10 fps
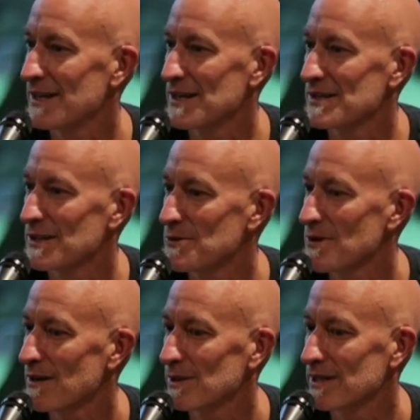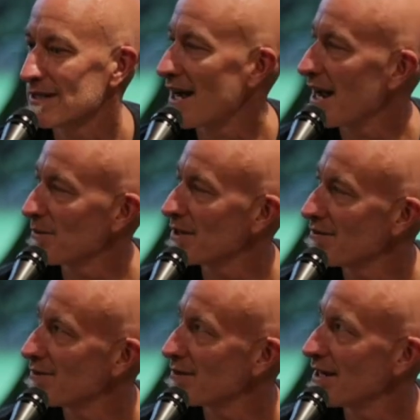incredibly
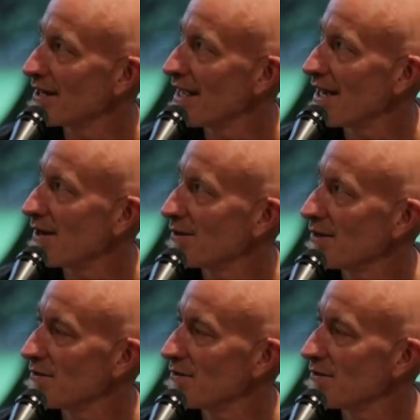timely for right now.